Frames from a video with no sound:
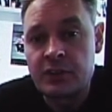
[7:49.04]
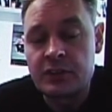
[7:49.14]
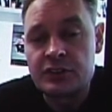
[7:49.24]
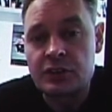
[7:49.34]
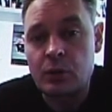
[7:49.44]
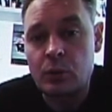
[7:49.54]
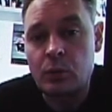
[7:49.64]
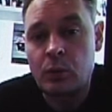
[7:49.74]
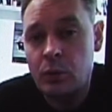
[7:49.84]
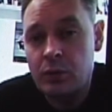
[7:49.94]

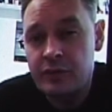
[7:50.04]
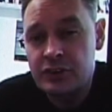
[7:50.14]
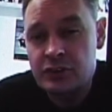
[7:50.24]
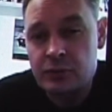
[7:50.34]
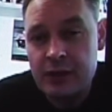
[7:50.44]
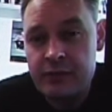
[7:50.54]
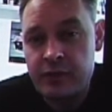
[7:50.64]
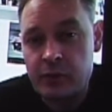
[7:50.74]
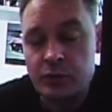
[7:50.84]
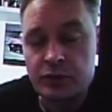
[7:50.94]
So all of this
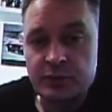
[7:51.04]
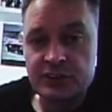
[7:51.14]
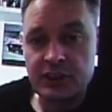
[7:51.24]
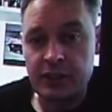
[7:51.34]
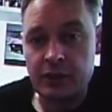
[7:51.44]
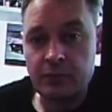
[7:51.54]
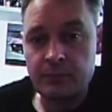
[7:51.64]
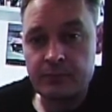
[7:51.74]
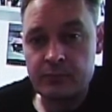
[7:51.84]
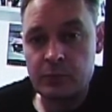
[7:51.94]
traffic which we're seeing
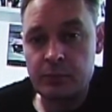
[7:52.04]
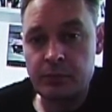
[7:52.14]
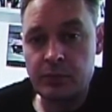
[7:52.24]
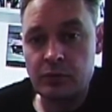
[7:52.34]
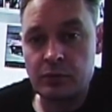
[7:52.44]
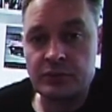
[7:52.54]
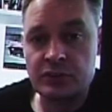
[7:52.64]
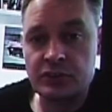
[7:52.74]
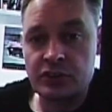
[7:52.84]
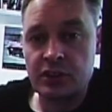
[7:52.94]
when we build up
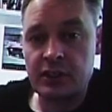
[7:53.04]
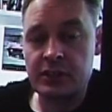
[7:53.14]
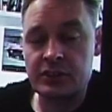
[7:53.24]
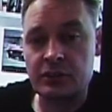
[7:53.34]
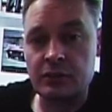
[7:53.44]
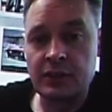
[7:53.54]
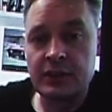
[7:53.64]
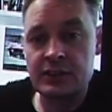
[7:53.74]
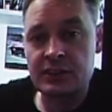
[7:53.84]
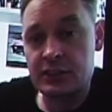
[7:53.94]
such a connection
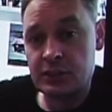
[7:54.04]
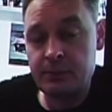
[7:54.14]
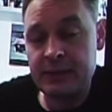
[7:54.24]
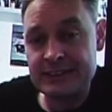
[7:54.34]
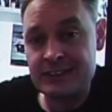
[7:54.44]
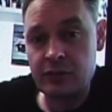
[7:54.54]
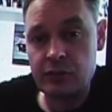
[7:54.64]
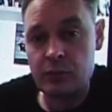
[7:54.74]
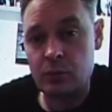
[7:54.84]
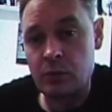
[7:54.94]
is actually passing
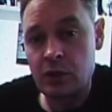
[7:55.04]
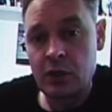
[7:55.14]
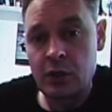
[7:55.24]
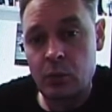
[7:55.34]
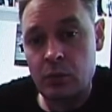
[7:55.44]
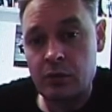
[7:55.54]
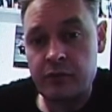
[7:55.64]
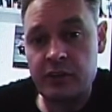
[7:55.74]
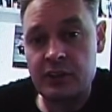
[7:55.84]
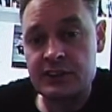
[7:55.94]
through one of
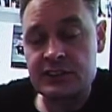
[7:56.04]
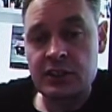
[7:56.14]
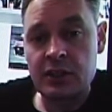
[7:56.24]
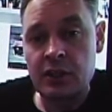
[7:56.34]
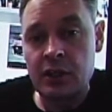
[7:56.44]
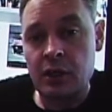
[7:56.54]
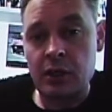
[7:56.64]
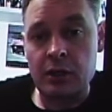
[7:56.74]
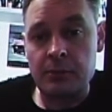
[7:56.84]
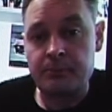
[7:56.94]
these
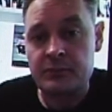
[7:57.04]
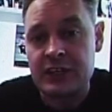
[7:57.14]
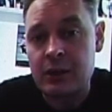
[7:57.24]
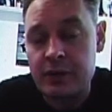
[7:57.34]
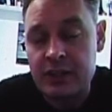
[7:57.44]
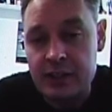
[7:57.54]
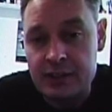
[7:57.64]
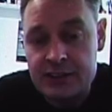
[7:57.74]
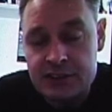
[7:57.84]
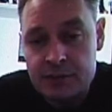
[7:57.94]
tower
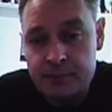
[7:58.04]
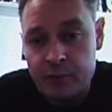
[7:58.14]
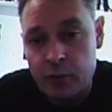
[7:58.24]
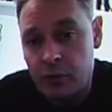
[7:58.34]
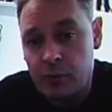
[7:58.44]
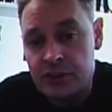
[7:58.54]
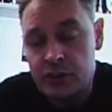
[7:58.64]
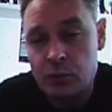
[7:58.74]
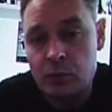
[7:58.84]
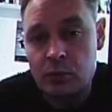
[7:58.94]
kits. Otherwise it
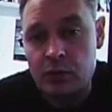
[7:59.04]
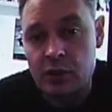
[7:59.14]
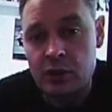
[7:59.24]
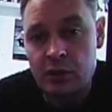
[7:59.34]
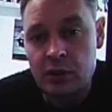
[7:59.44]
wouldn't work.